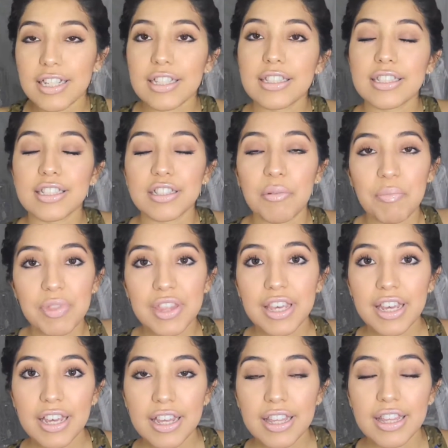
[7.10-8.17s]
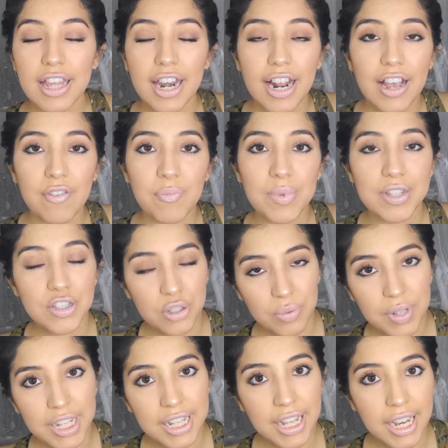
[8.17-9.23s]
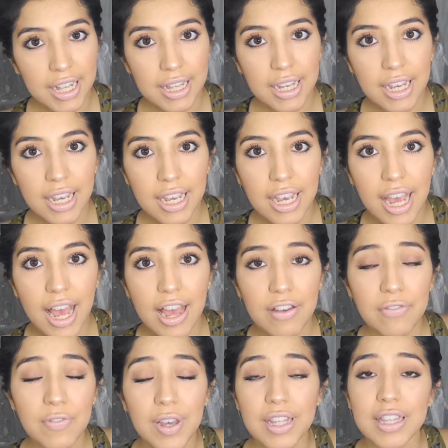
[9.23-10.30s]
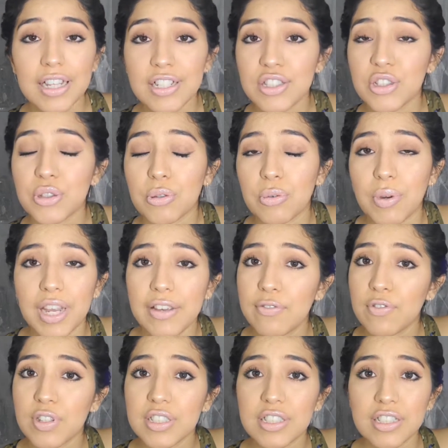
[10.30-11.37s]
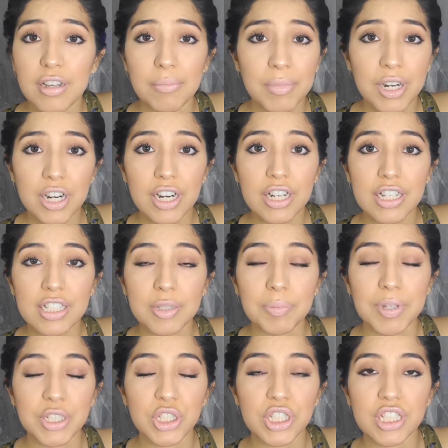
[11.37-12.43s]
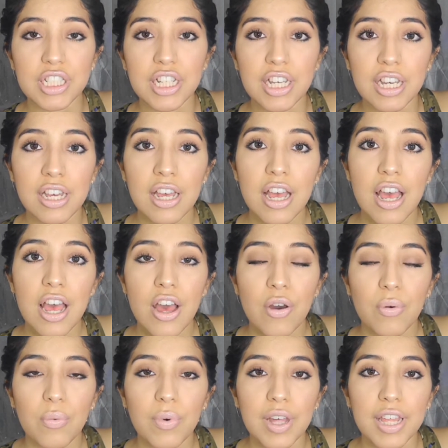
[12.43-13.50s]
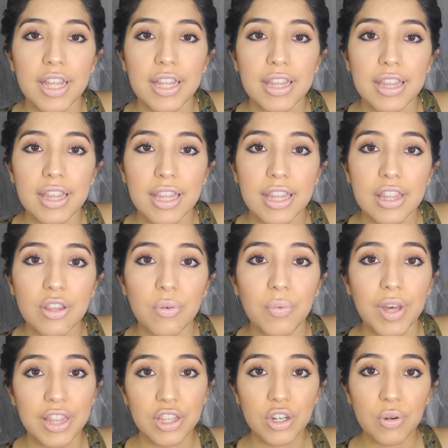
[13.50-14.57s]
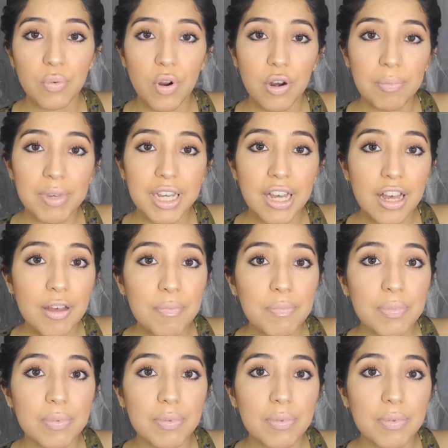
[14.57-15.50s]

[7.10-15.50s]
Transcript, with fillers: It's something that I've been doing lately. I find that it's great for summer, especially with the weather warming up